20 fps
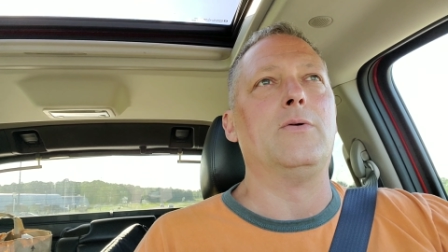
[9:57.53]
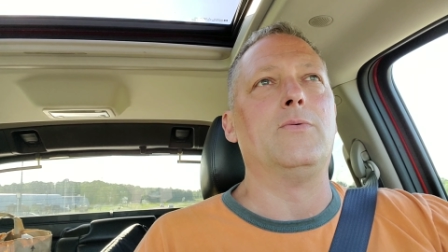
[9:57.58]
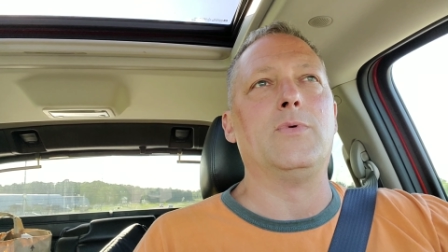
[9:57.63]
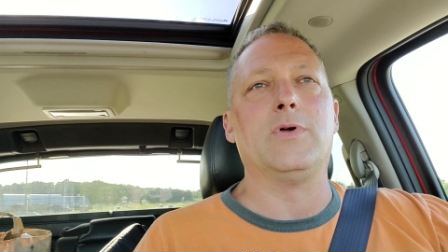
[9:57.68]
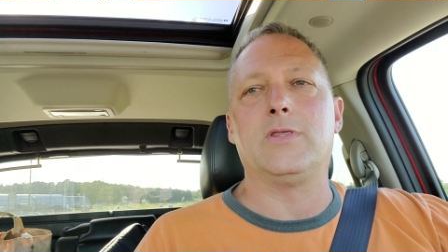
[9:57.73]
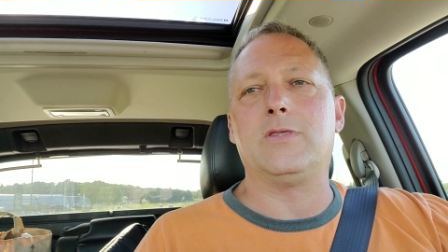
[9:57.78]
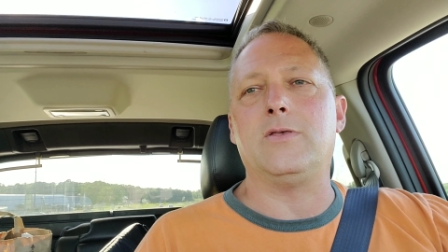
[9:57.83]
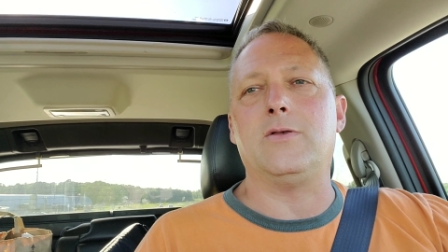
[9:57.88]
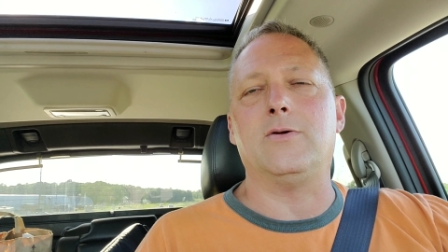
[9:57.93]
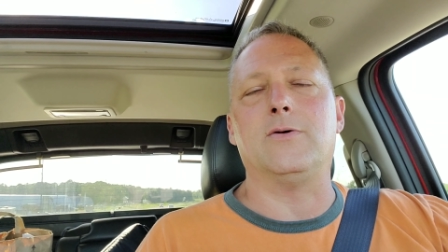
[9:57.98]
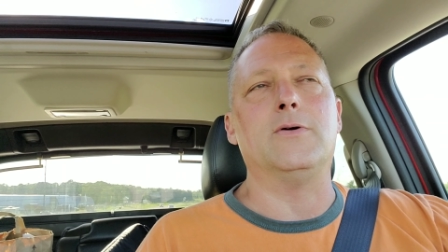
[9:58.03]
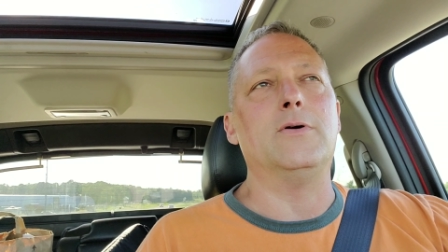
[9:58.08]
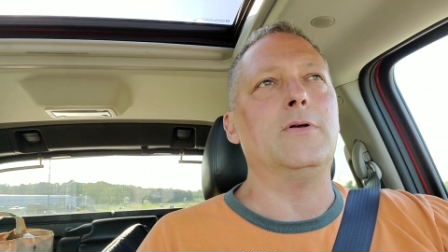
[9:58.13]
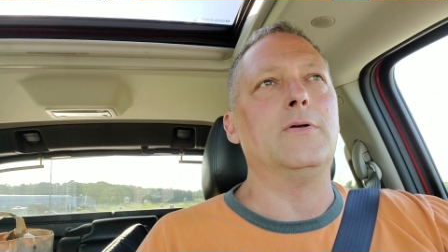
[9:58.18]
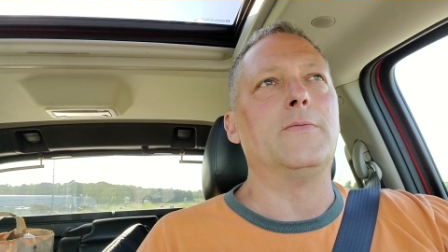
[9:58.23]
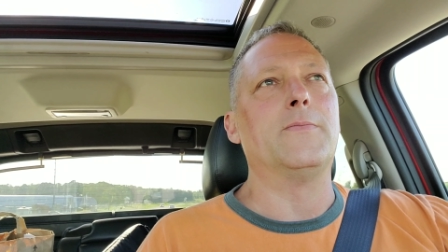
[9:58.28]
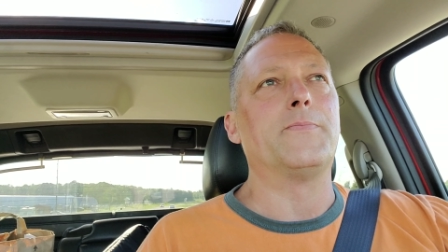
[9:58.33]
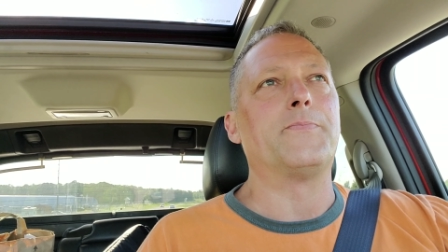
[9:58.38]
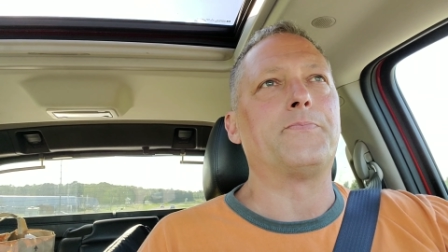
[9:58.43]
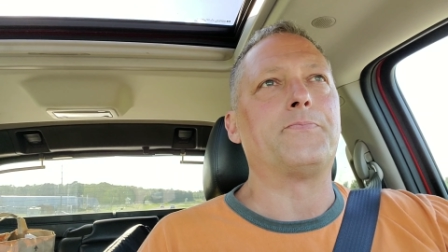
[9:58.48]
with you
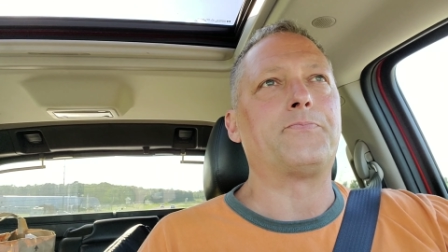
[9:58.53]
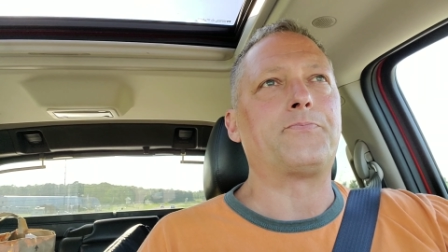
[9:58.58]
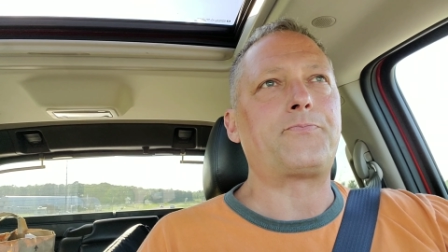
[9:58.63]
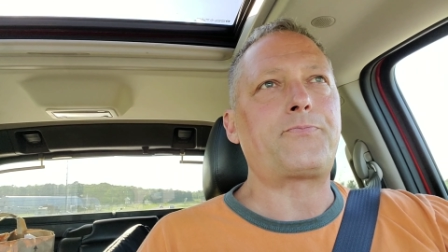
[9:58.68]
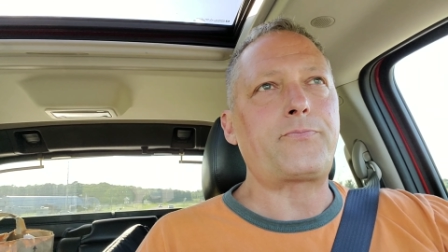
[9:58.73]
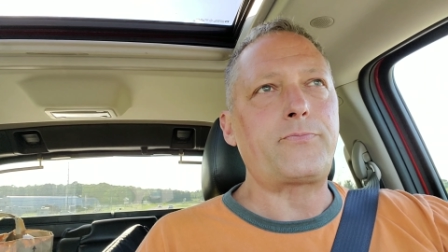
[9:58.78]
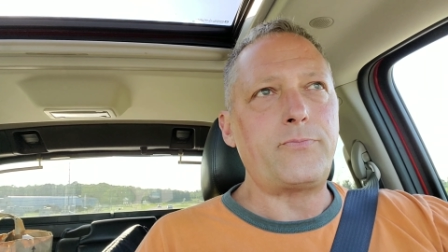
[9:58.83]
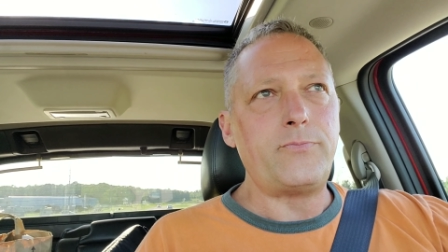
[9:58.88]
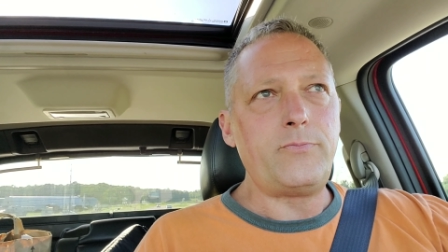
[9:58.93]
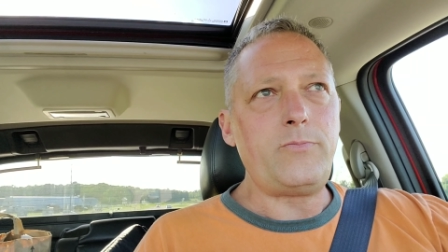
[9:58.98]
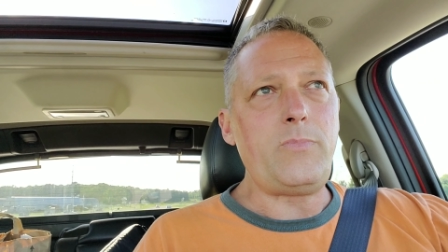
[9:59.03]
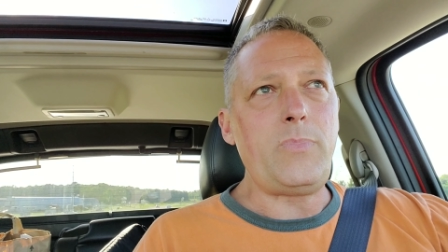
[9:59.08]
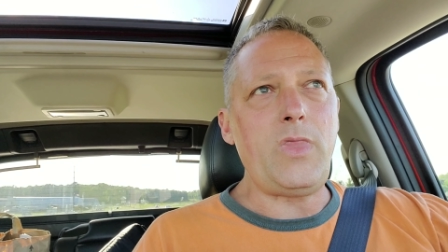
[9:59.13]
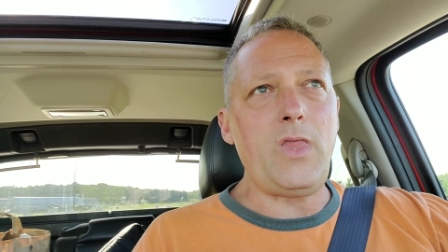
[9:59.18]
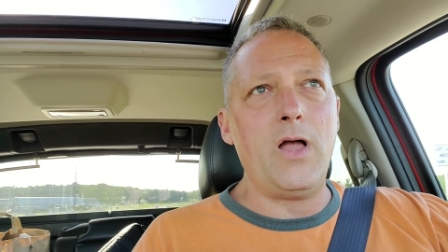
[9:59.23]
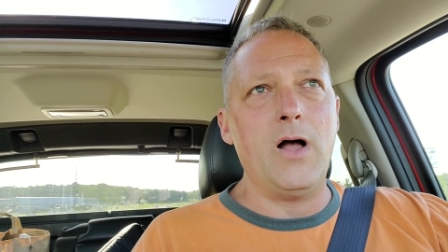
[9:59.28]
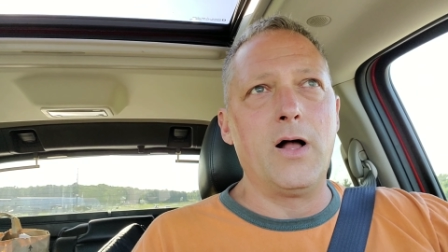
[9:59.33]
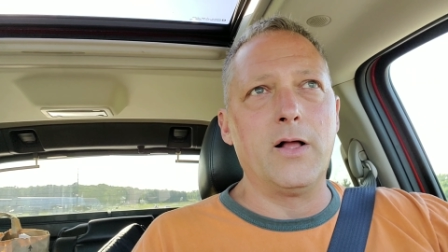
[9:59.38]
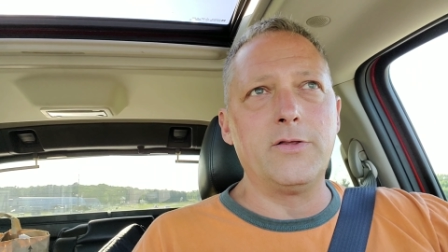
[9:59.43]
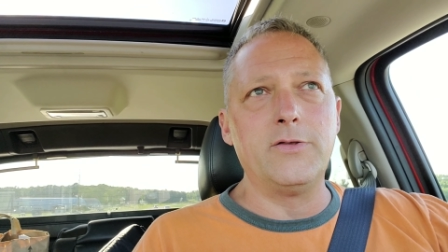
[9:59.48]

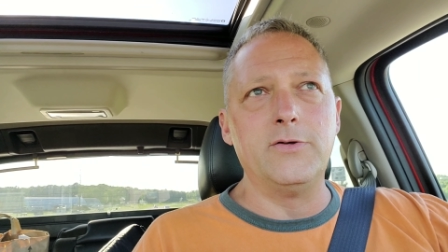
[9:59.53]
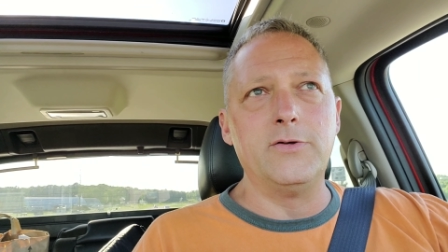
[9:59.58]
on